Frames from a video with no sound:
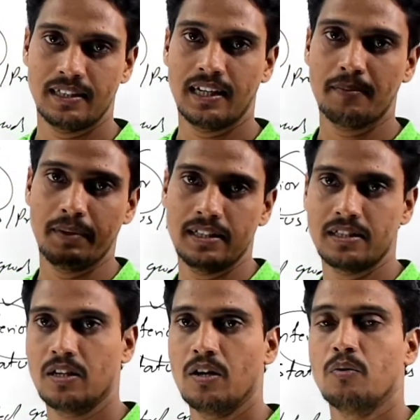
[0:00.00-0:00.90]
That
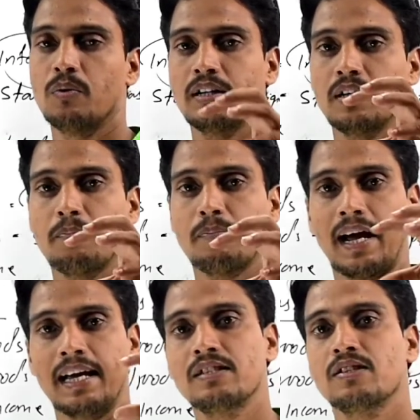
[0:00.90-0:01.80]
means when the
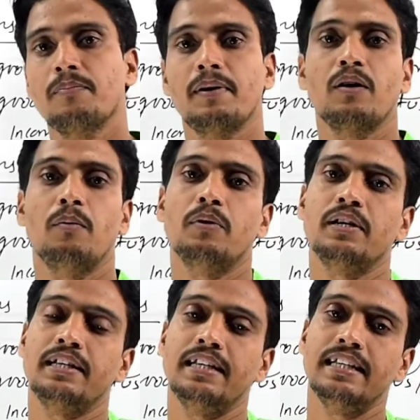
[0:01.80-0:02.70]
price of a
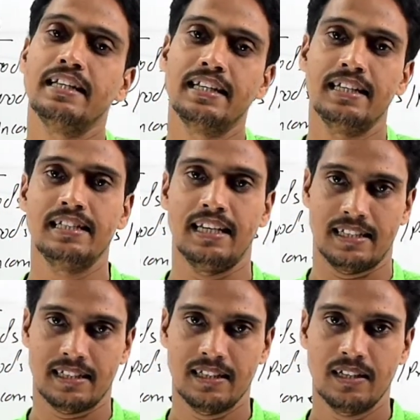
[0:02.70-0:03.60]
commodity
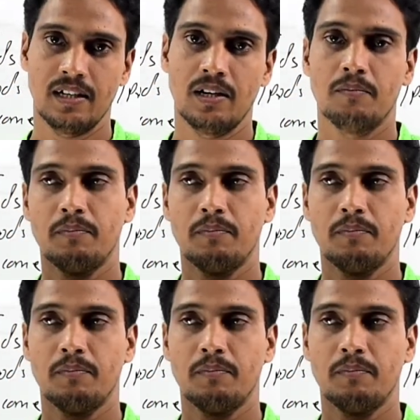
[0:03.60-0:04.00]
increases,